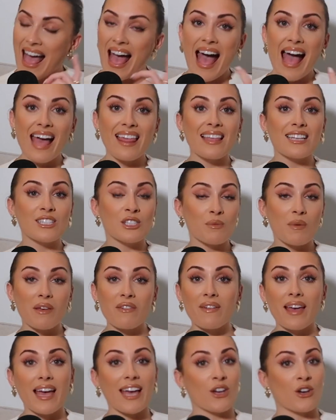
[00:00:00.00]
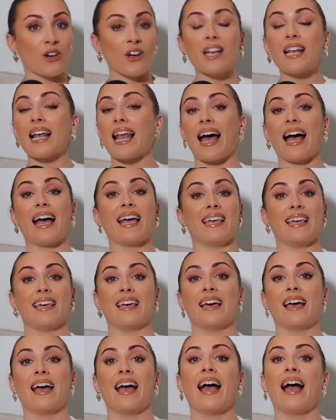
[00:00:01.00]
I think, to be fair, I could lie.
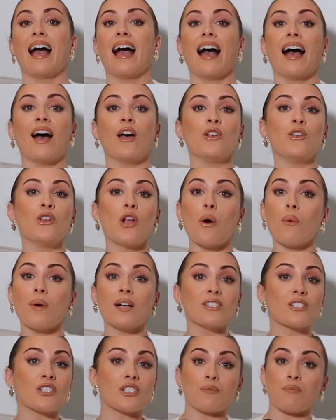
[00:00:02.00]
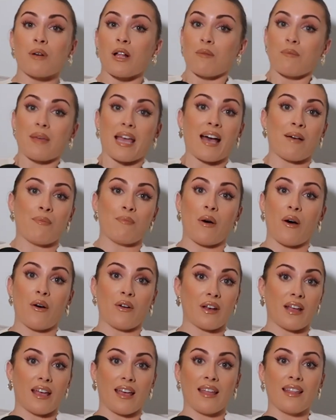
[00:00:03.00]
No one's going to pull me up
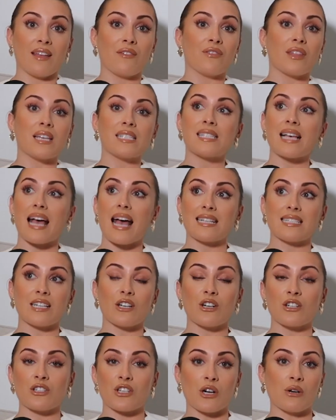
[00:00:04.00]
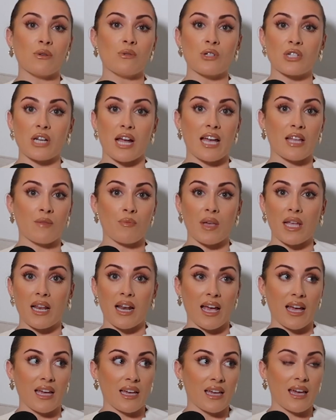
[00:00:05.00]
on it. And if they said I looked older, I'd be
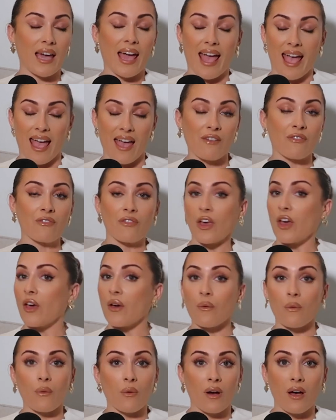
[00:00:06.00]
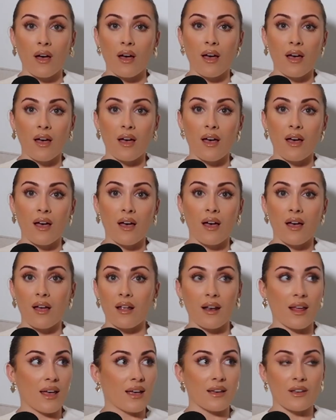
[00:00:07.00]
like, F you.
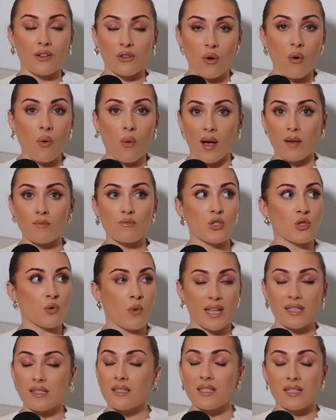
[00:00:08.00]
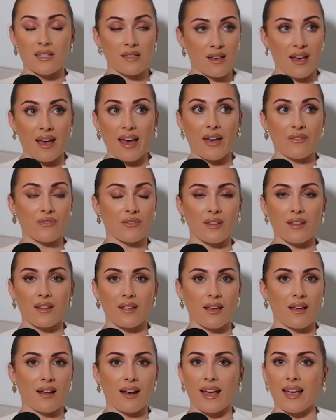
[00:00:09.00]
Like, no, I'm
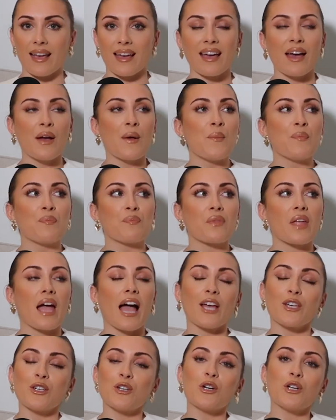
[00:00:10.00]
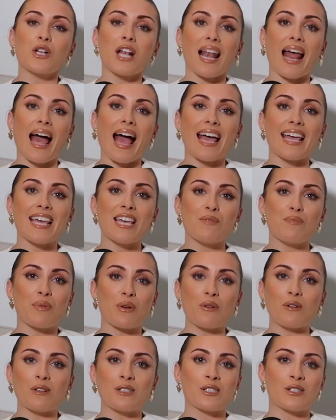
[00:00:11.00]
27. Like, I could lie, but
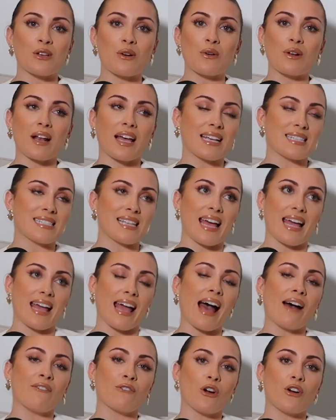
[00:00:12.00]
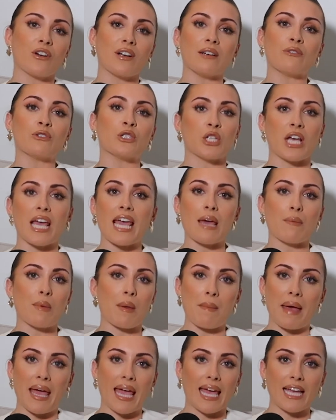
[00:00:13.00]
also, like I said, I haven't got enough shame in
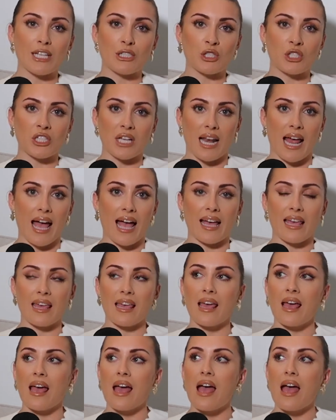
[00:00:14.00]
my age to lie.